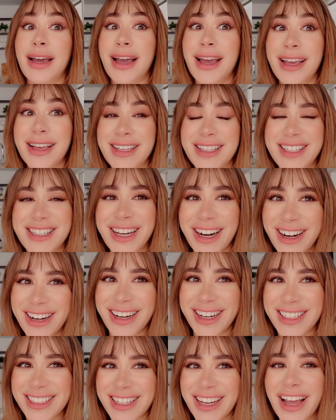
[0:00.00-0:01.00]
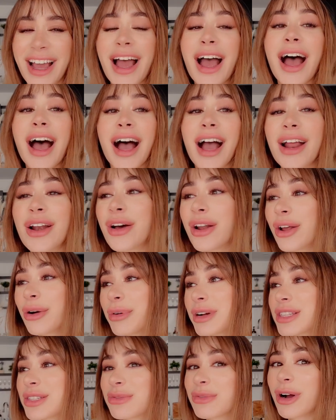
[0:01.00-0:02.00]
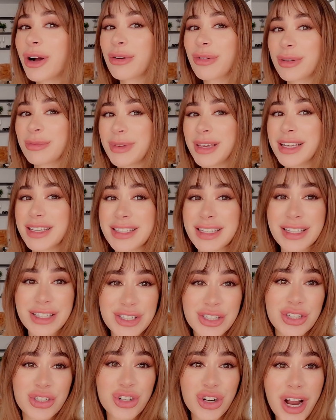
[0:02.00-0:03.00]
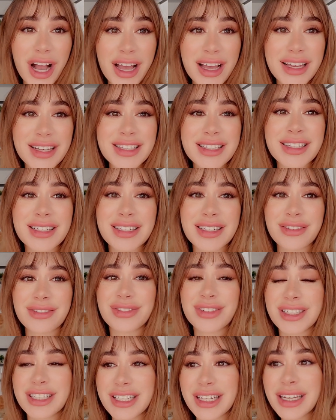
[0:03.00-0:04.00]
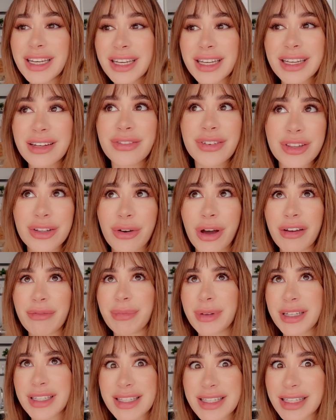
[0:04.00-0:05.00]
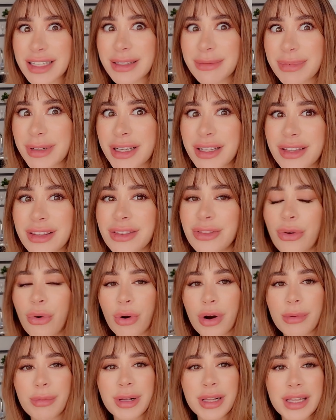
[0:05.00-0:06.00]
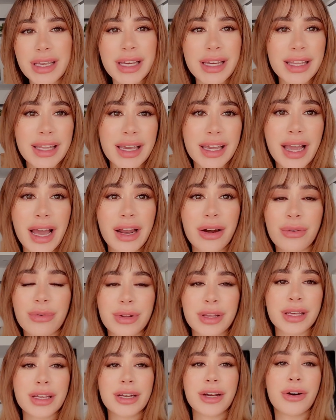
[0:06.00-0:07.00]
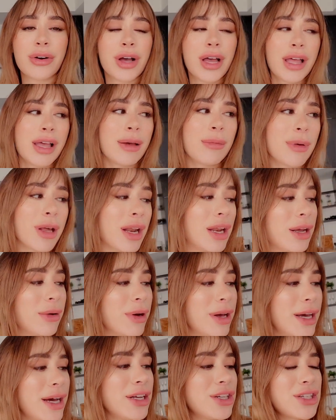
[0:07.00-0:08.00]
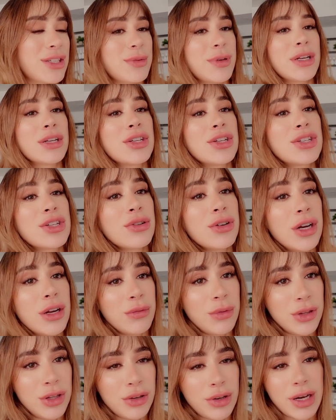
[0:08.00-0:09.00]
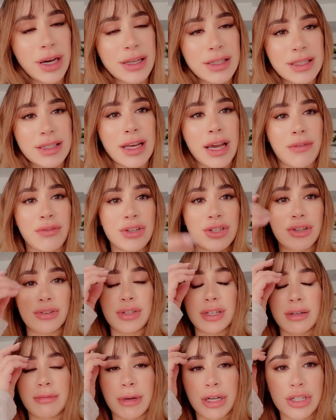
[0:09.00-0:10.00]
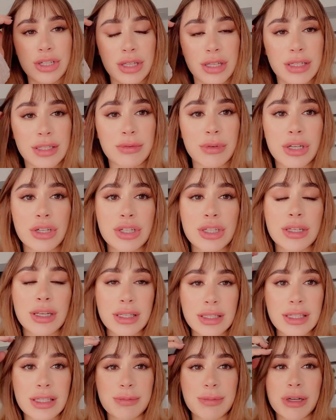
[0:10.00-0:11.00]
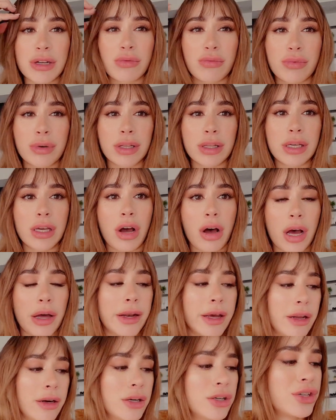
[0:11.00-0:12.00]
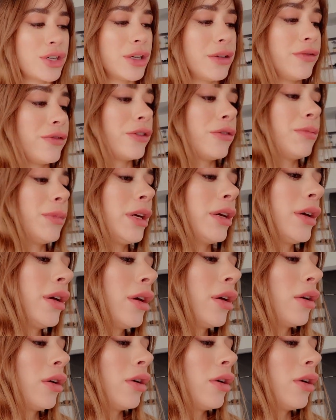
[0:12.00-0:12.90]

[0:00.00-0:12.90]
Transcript: eye is starting to, I don't know what's wrong with me. Is it stress? Is it fatigue? Even though I've been sleeping normally, like I don't really know. But anyway, I just wanted to tune in with you guys because I haven't tuned in much this week just because it's been a really odd energy for me